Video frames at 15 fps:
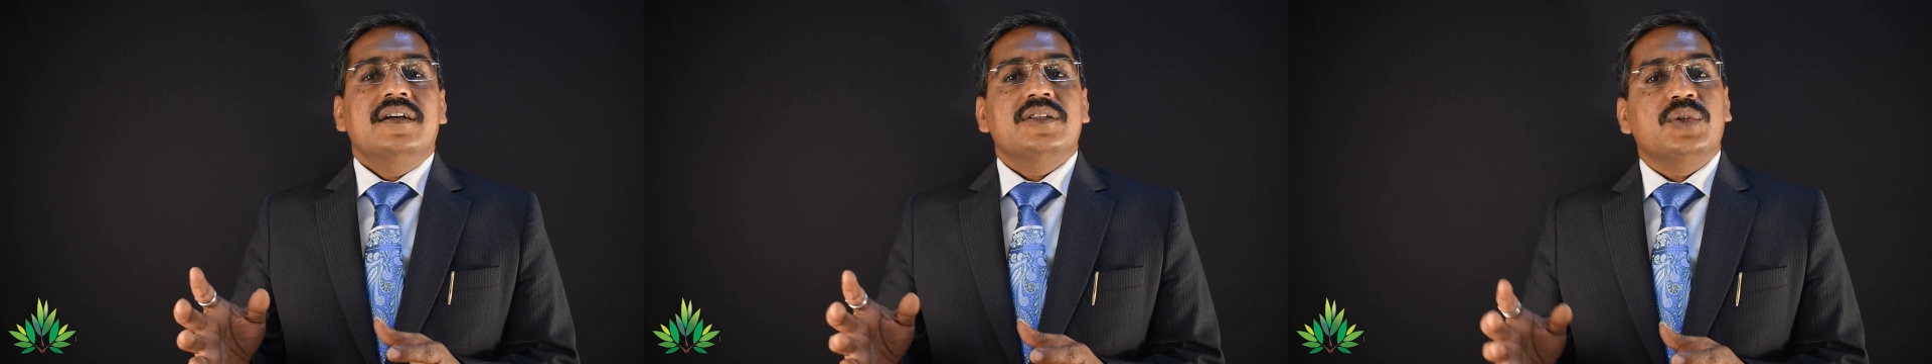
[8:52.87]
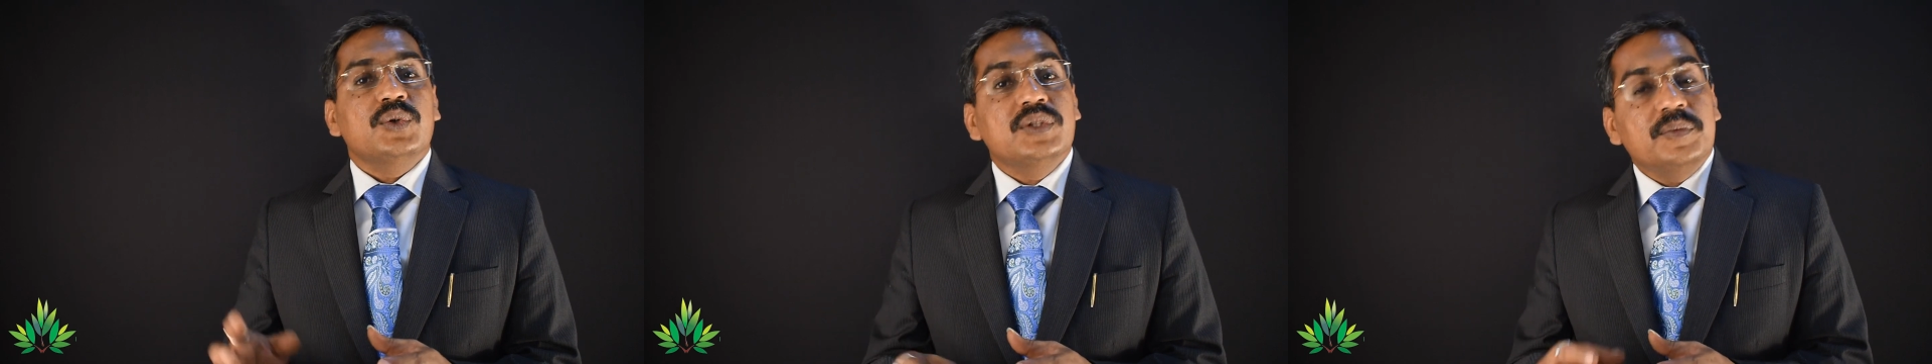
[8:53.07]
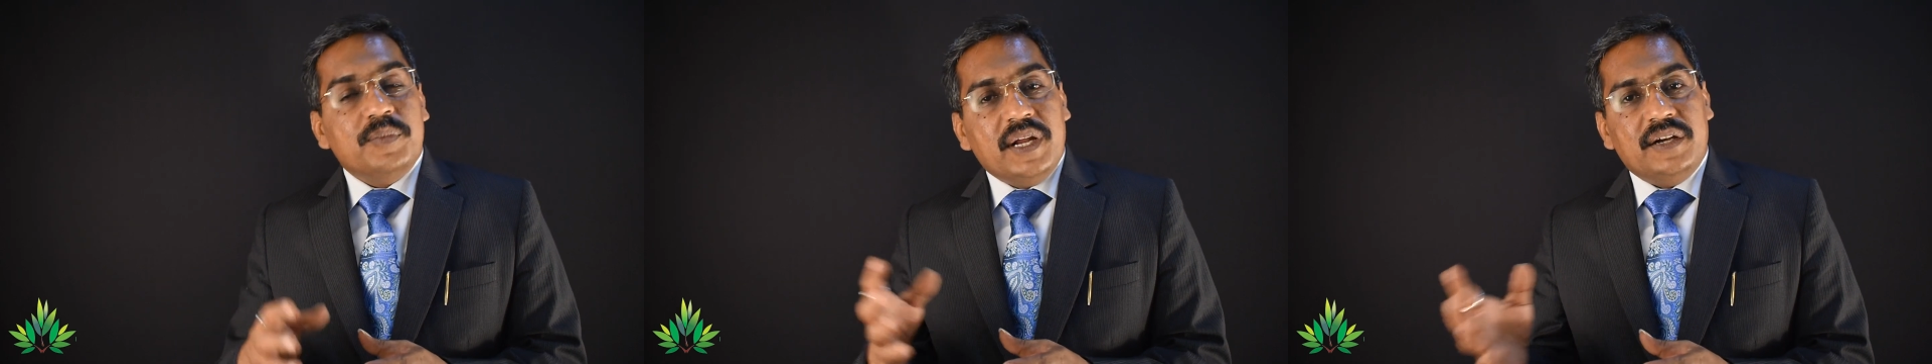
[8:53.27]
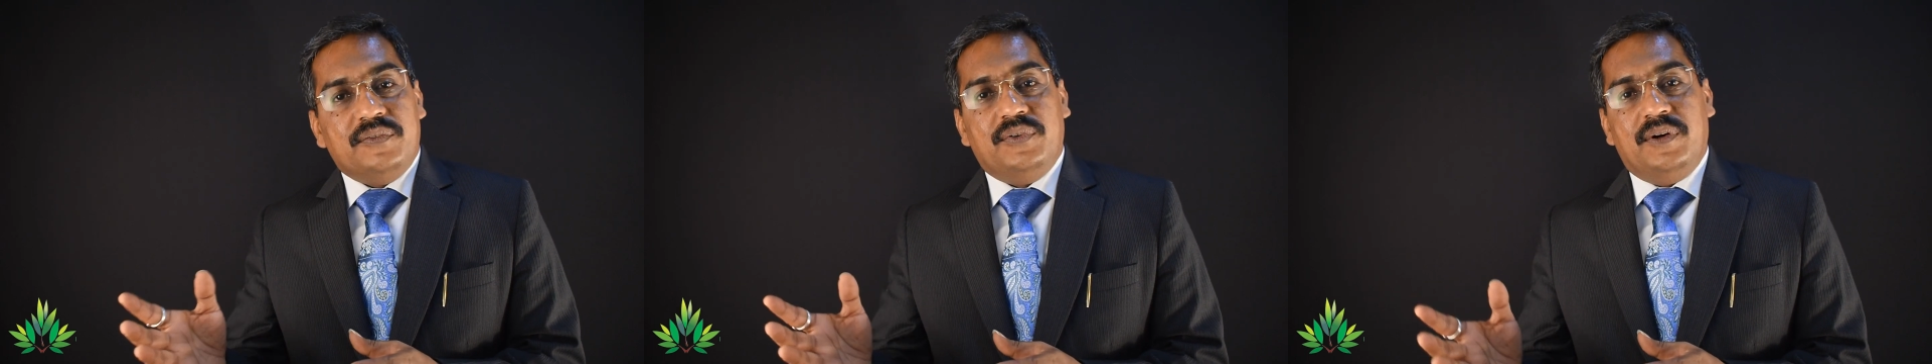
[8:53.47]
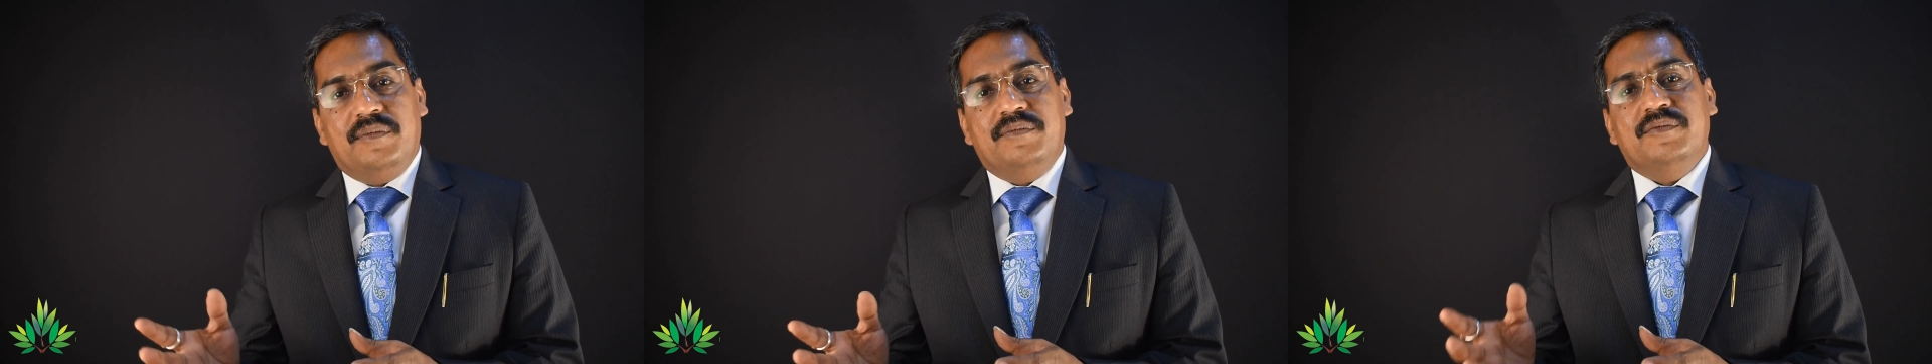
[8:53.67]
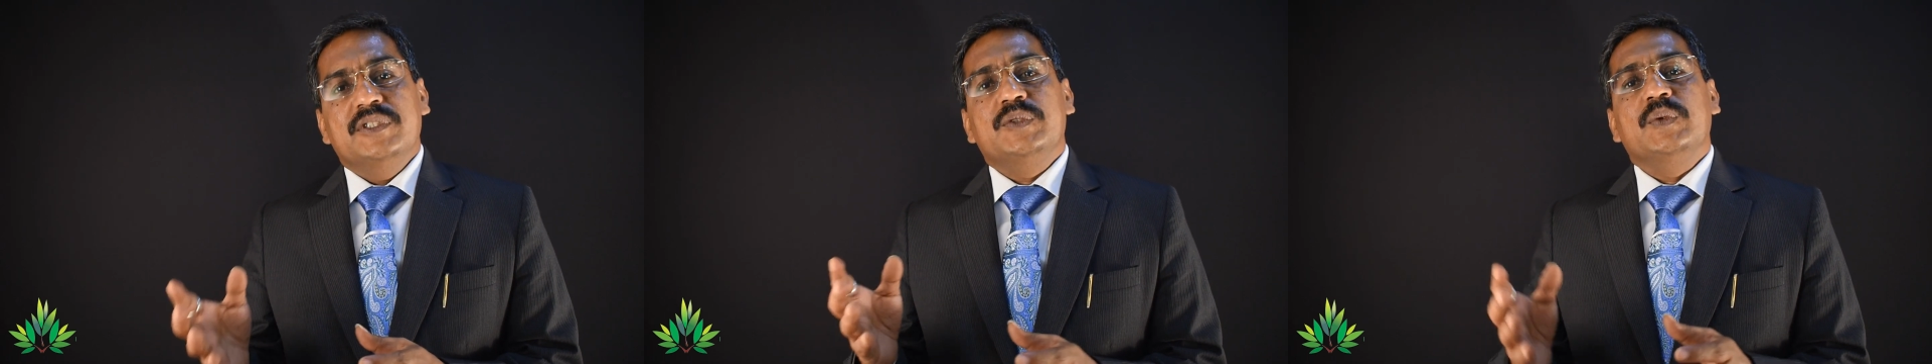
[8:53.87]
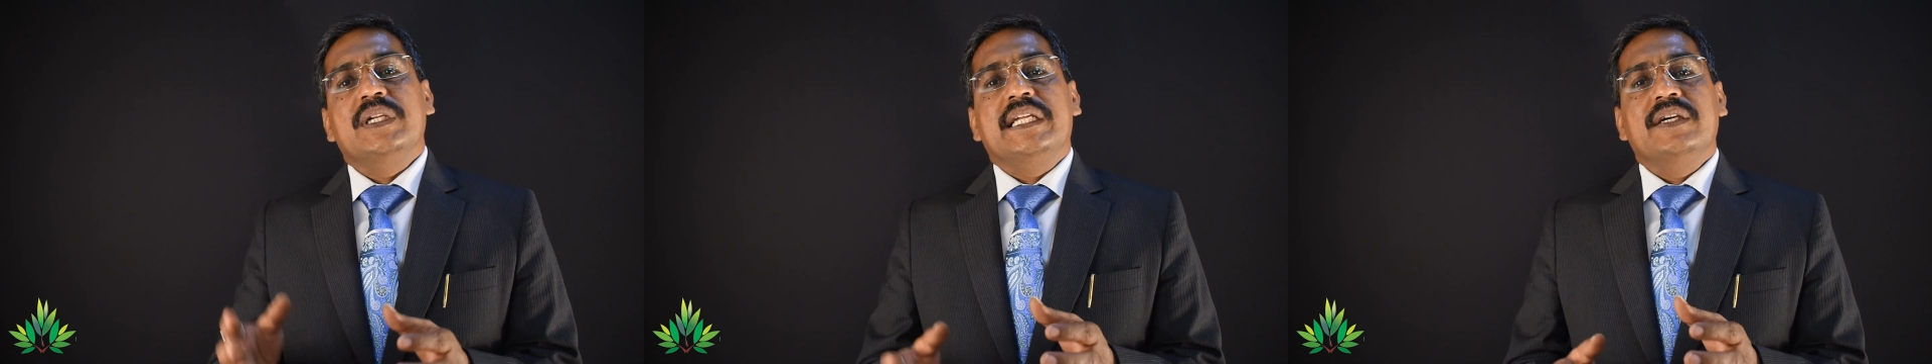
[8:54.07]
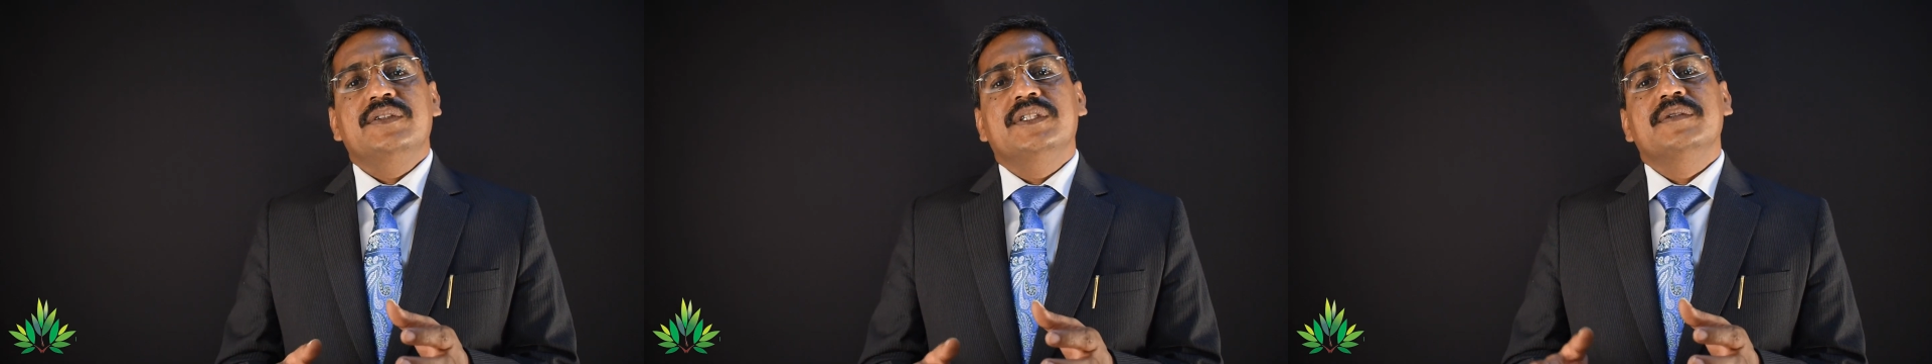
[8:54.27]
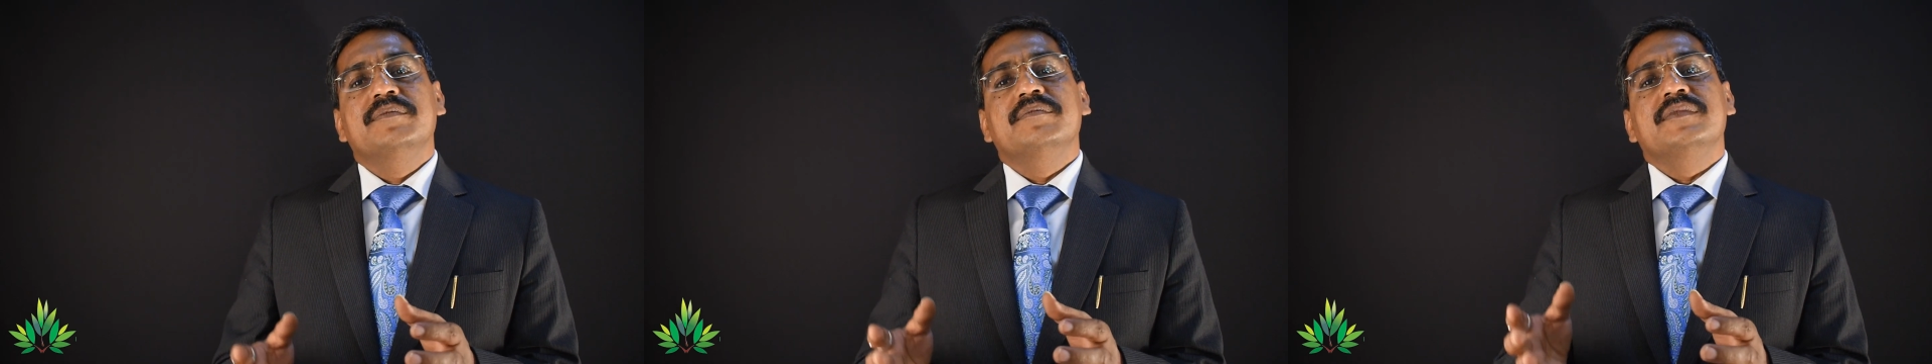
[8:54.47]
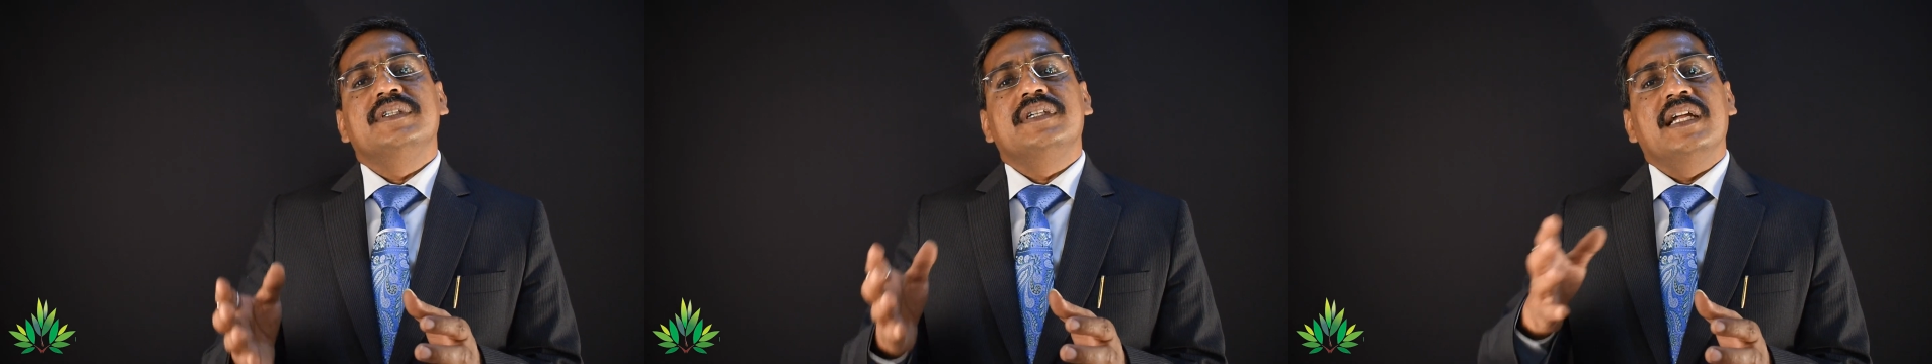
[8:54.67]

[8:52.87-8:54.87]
through the platform, which will give them